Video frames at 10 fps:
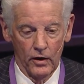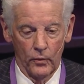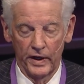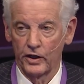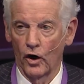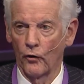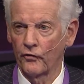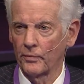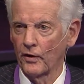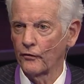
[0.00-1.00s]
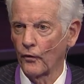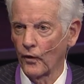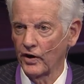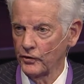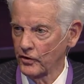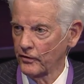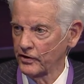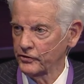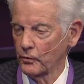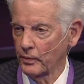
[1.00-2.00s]
We go from the four
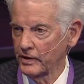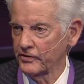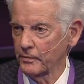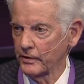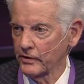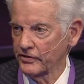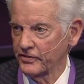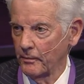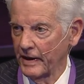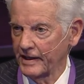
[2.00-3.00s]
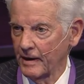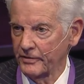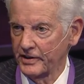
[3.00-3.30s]
universal principles that make up the